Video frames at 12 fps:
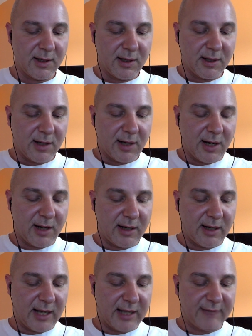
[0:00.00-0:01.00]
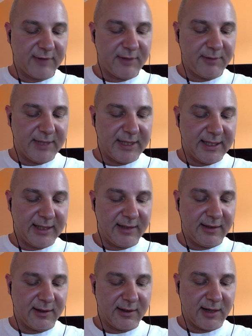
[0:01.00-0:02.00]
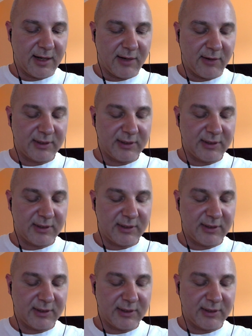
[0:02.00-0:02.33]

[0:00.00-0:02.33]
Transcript: At the very beginning, or